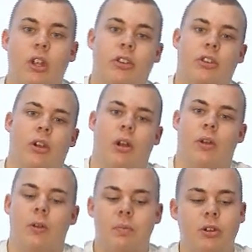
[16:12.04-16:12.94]
So I
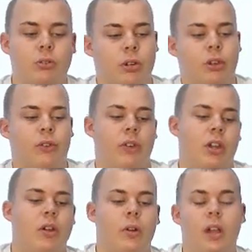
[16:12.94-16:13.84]
hope you enjoyed this
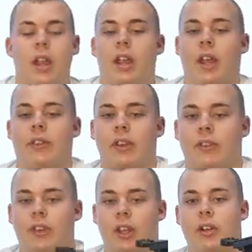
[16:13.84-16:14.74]
video. As I
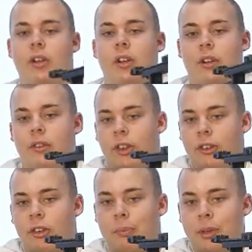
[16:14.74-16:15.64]
said,
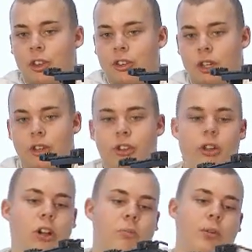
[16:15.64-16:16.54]
this has been the JG
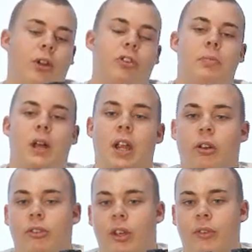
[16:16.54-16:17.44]
AUG brought to you by
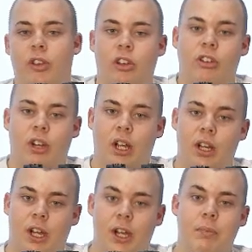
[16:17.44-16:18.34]

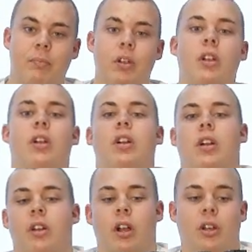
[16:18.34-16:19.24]
airsoftstation.com.
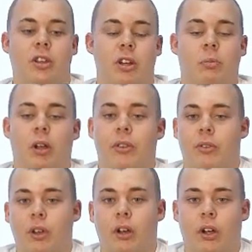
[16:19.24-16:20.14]
Get them all
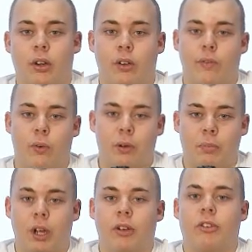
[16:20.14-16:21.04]
there, 140
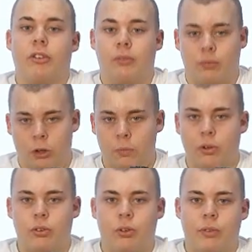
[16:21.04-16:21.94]
bucks. Hope
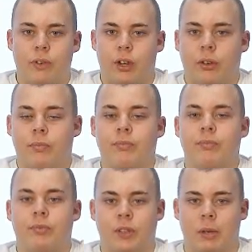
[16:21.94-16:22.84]
you enjoyed the video.
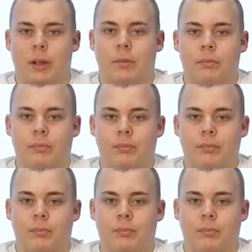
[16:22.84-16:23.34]
I'm out.